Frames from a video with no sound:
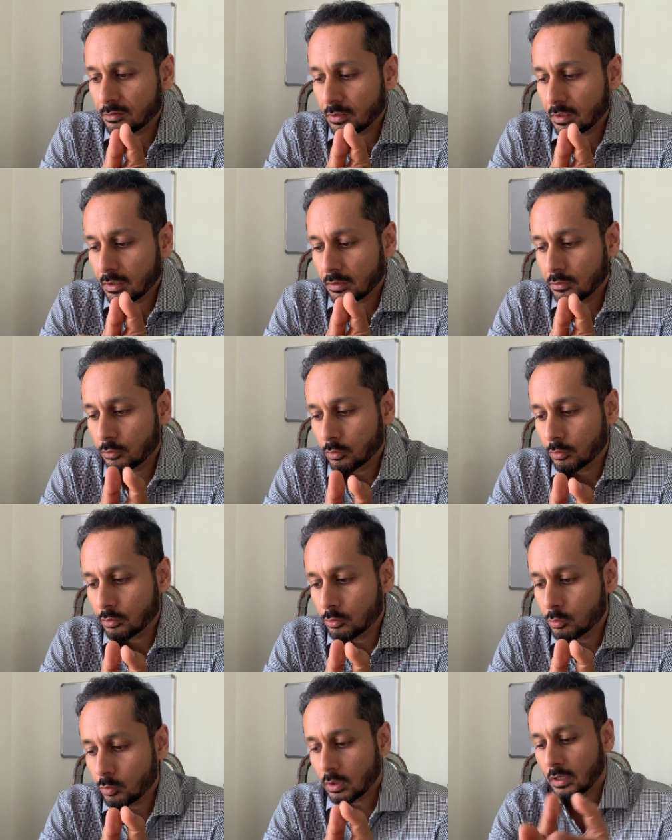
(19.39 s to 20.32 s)

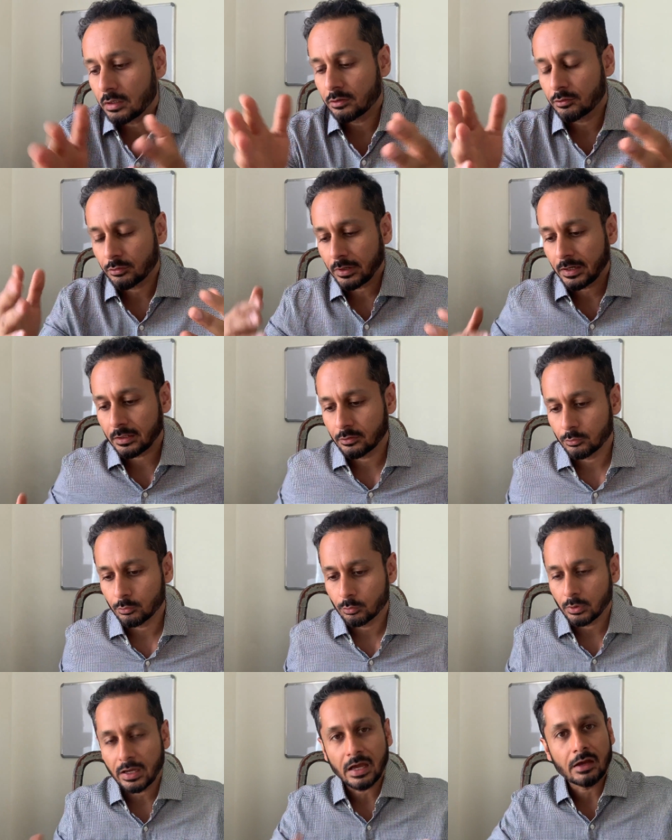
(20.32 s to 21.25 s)
you are trying
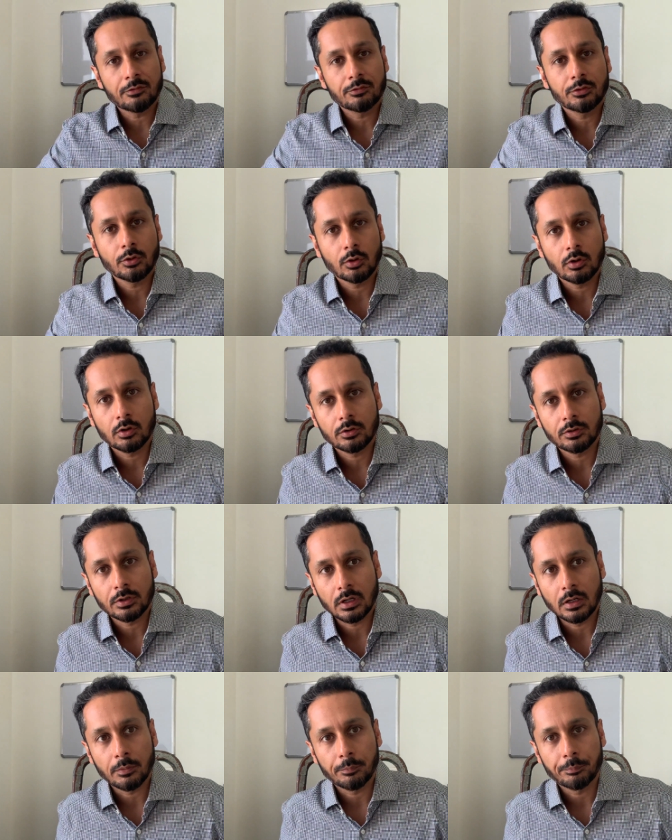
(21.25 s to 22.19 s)
to have
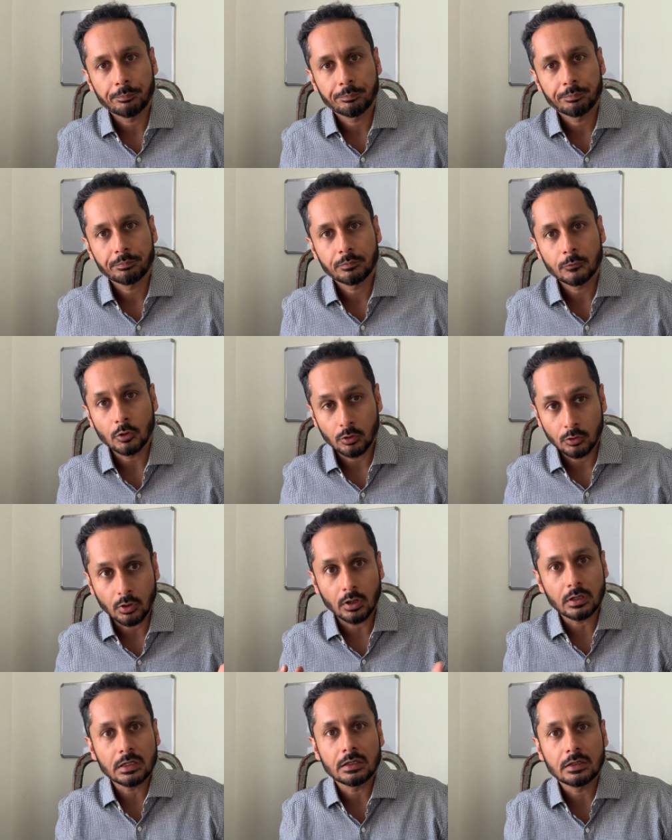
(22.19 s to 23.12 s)
you're
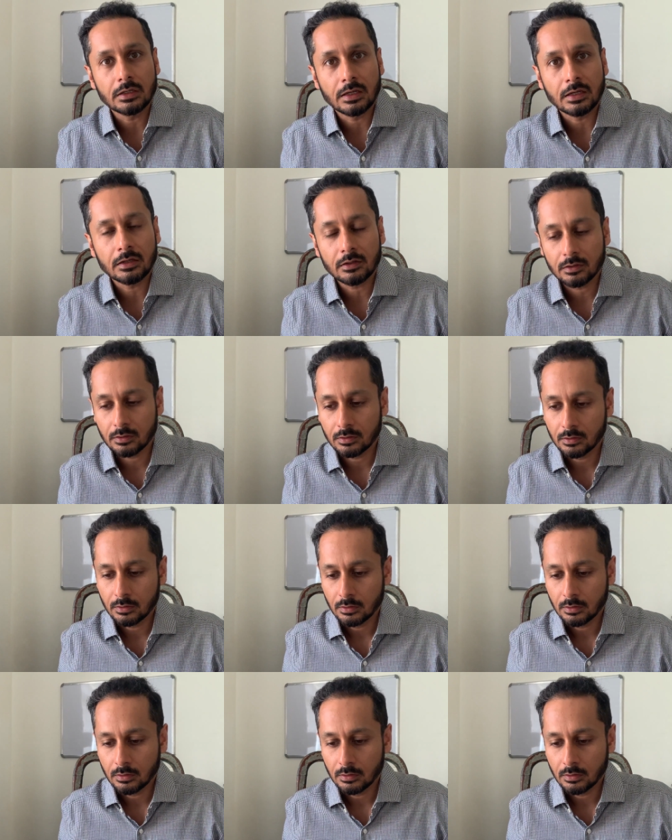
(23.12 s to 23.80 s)
not eating,